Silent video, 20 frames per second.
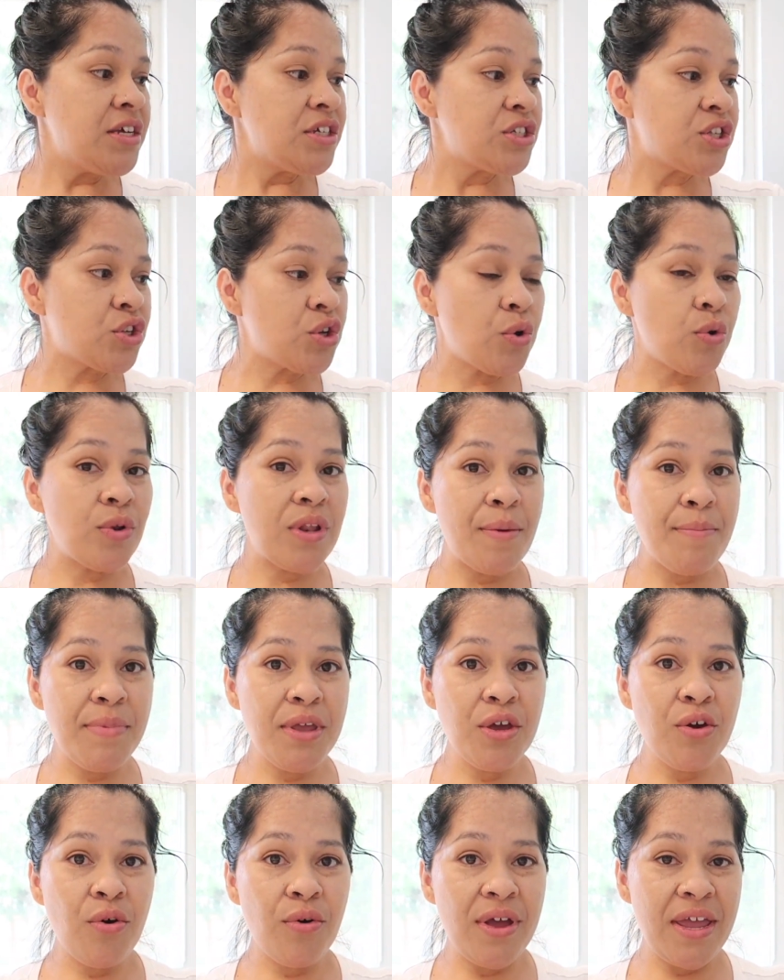So let
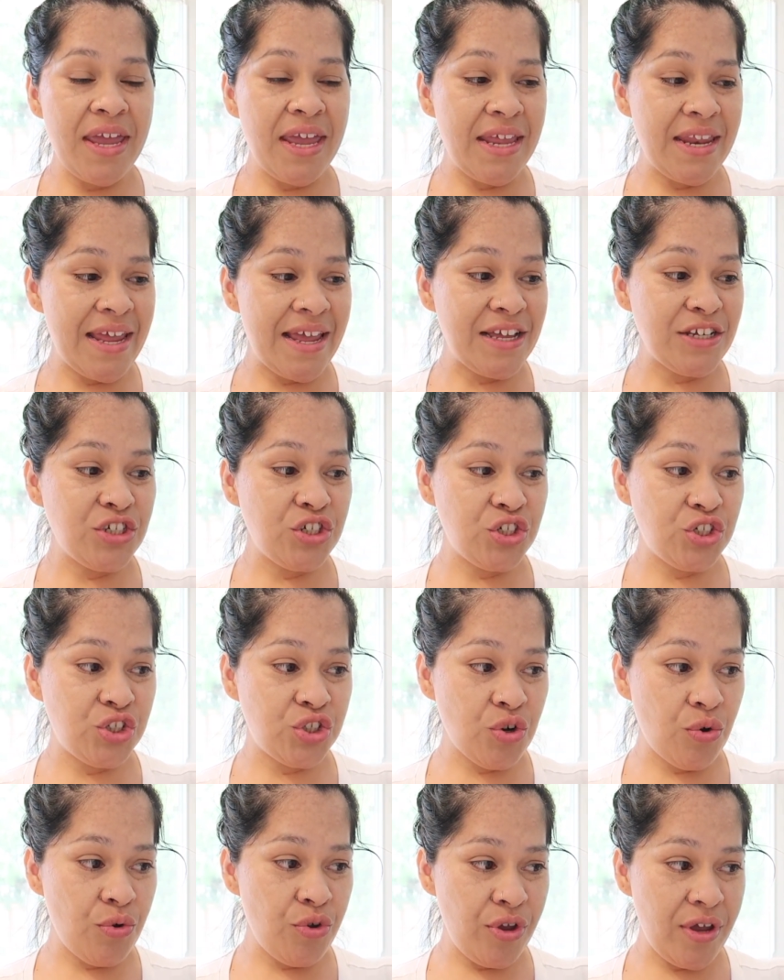me go ahead and
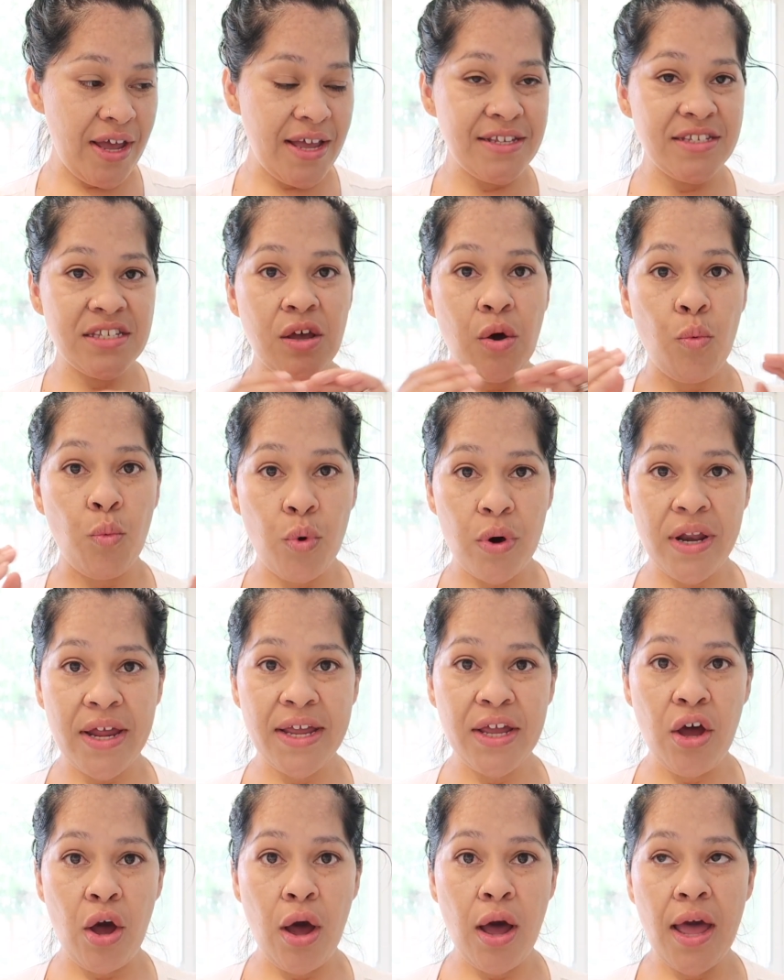show you guys what
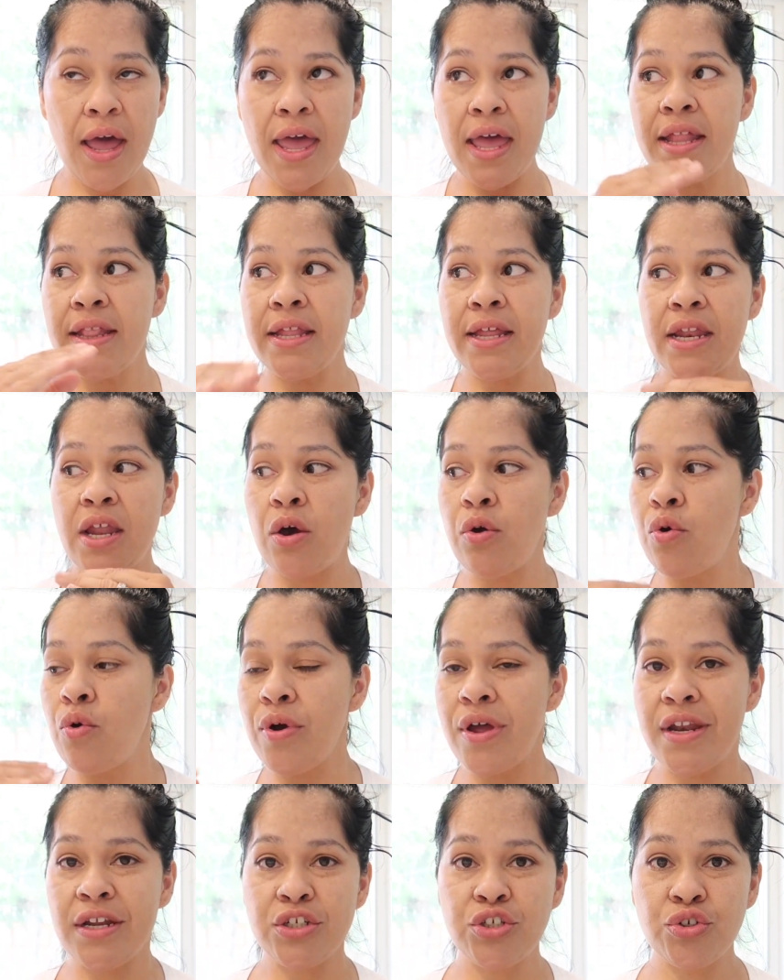I got, and then I'll go
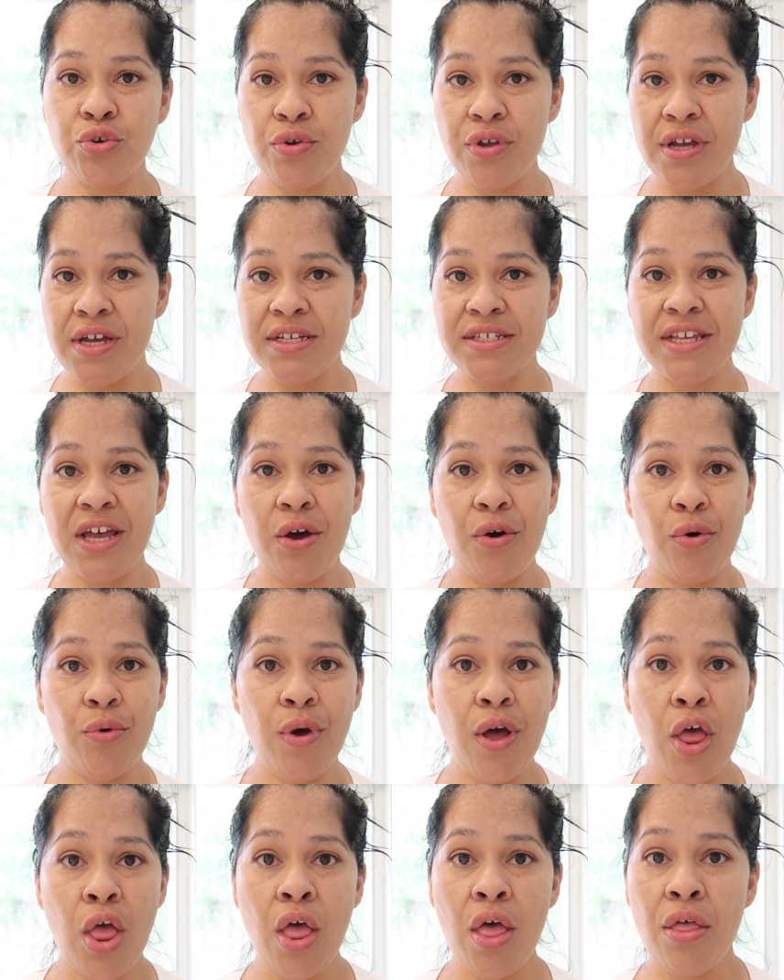ahead and show you guys how
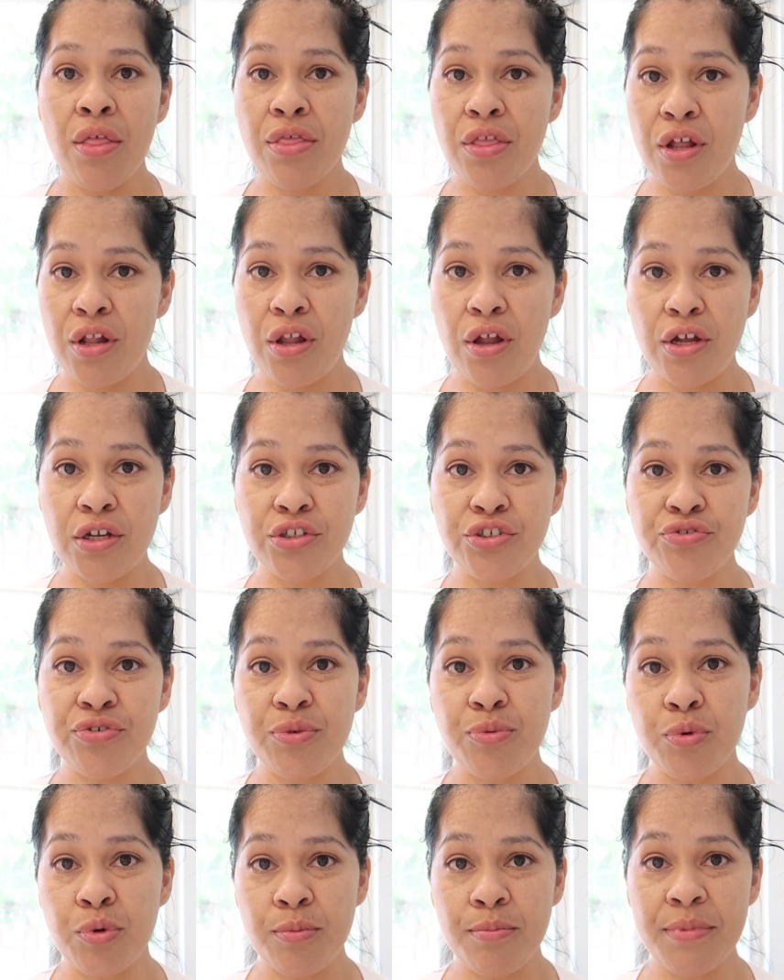the laundry
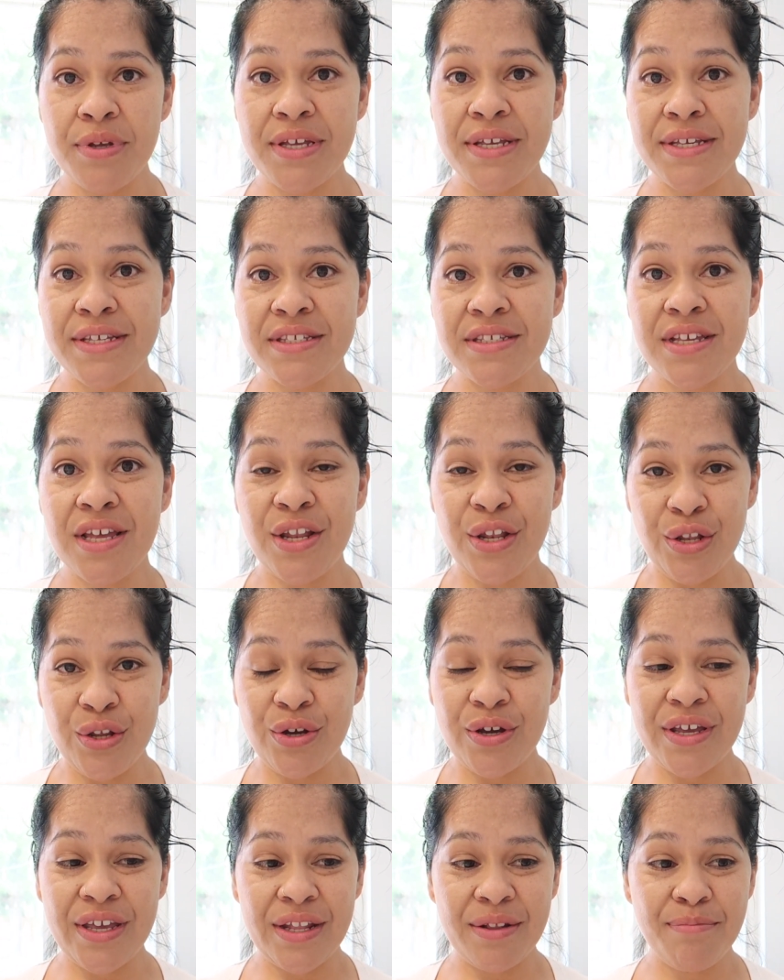room is
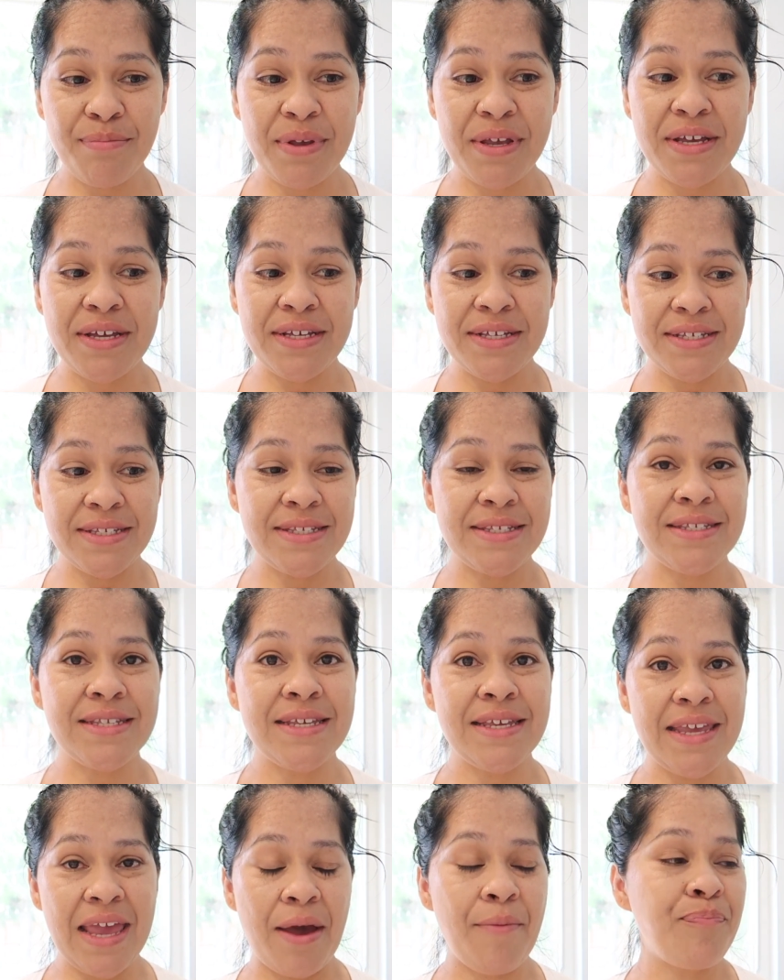looking, because
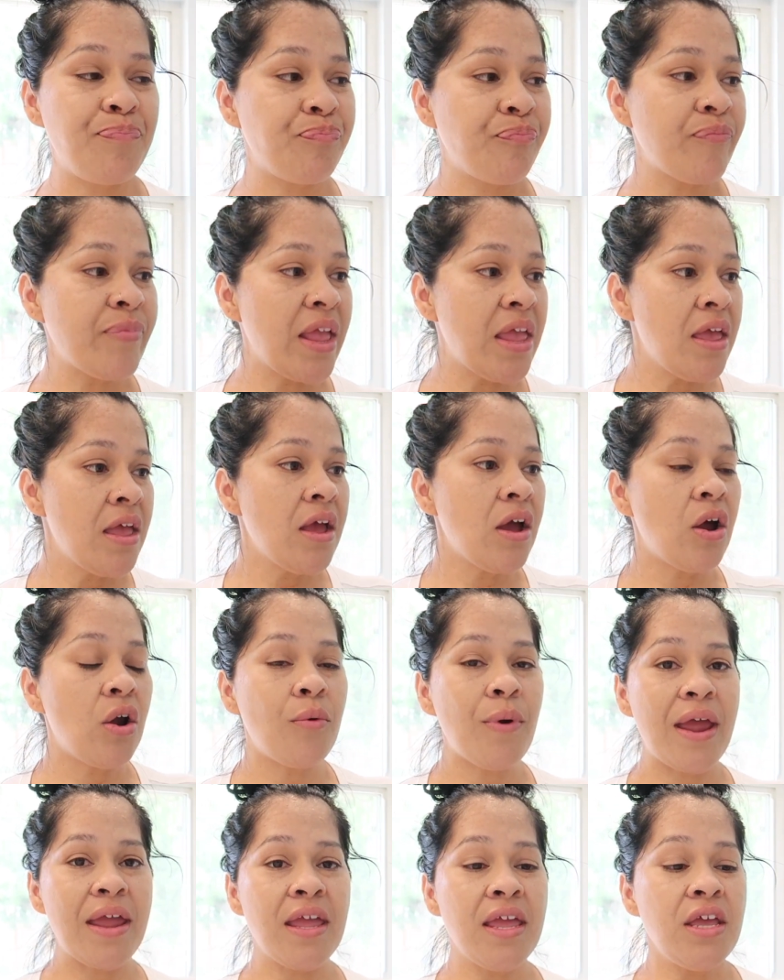yeah. All
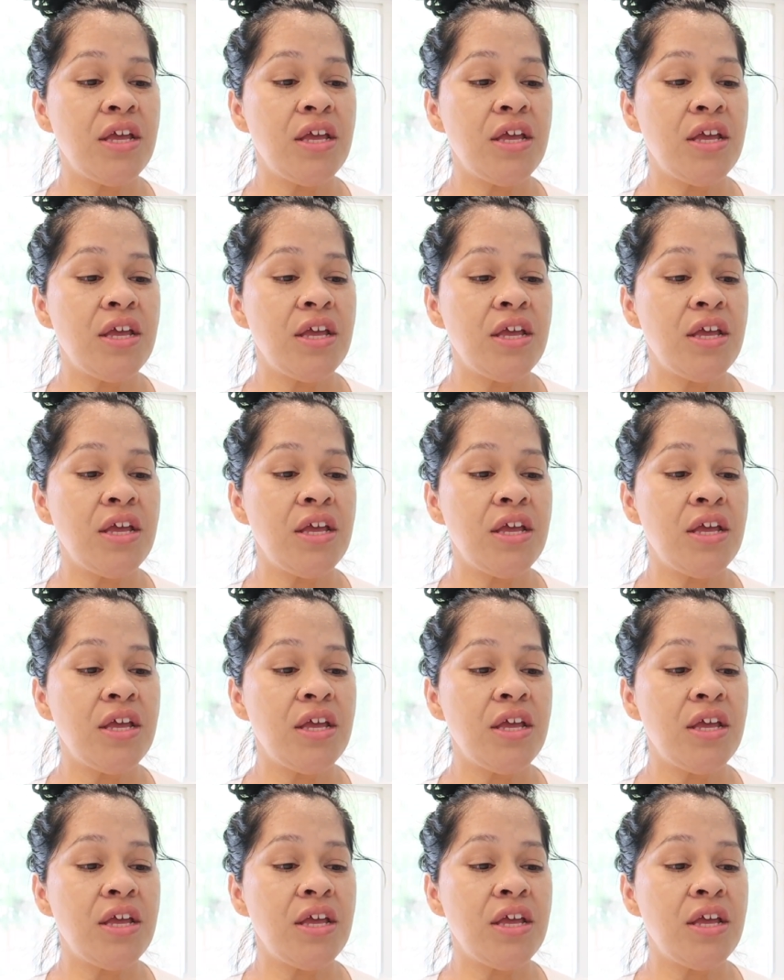right,